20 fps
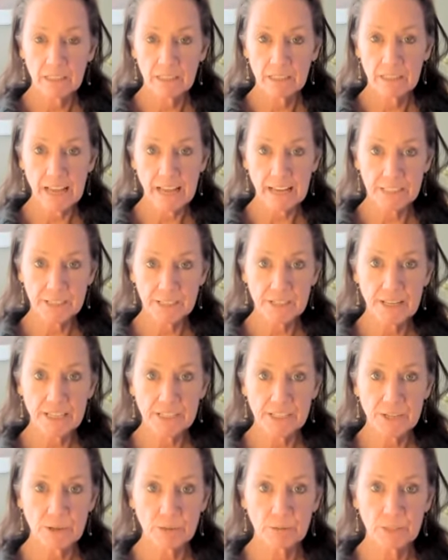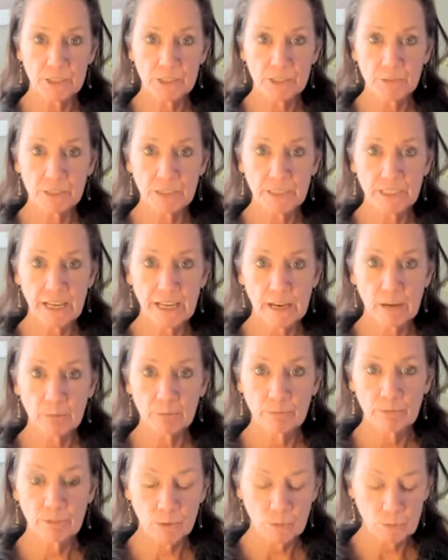And that's always really
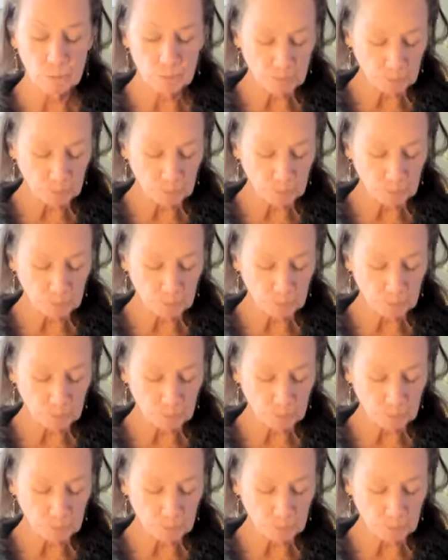helpful.